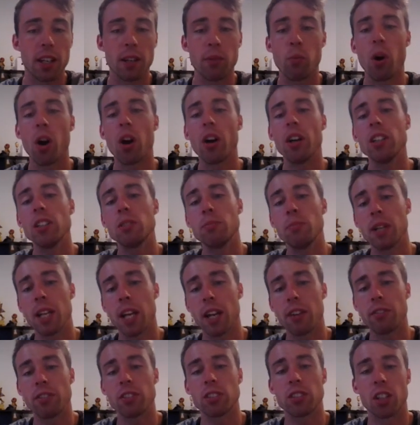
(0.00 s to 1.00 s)
It worries
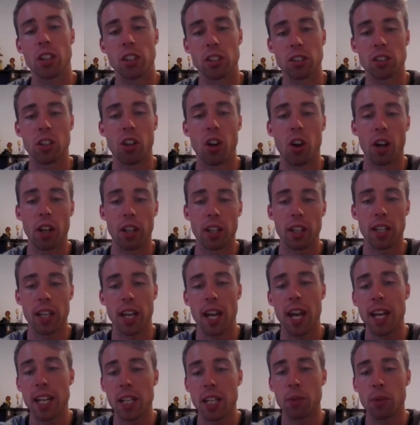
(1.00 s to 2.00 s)
me ever so
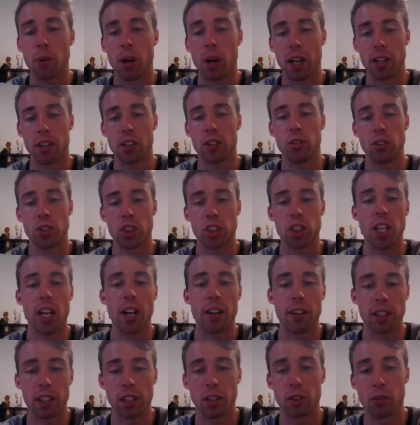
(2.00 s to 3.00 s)
slightly, anyone who's
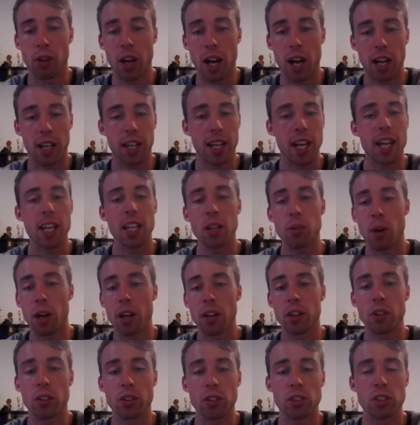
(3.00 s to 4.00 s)
sharing the ruck.
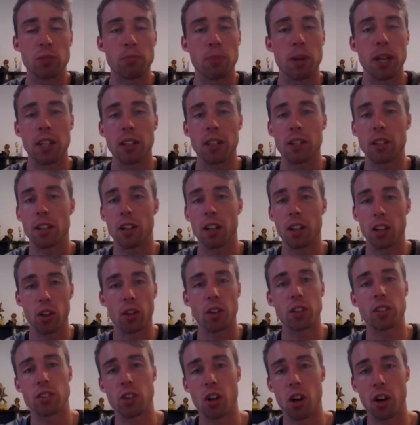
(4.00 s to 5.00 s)
Anyone who could spend a
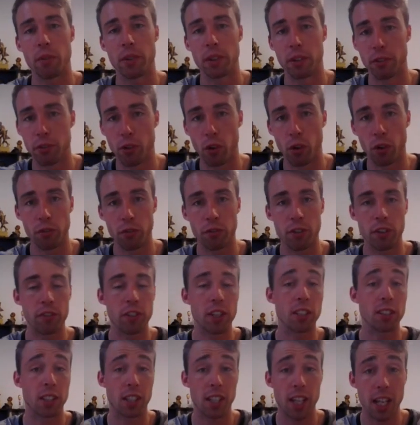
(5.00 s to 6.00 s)
lot of time in the forward
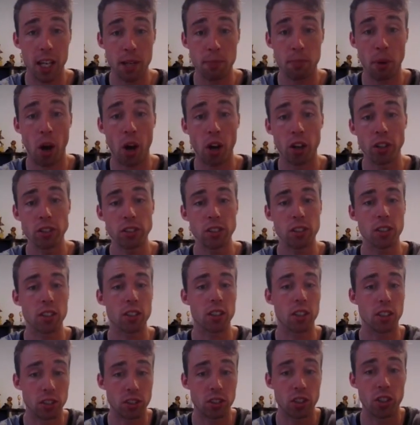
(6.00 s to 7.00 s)
50 as a key
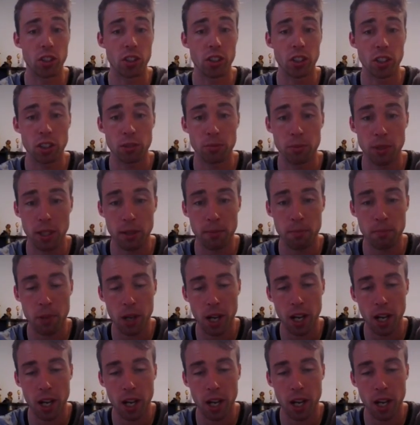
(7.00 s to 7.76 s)
post concerns me.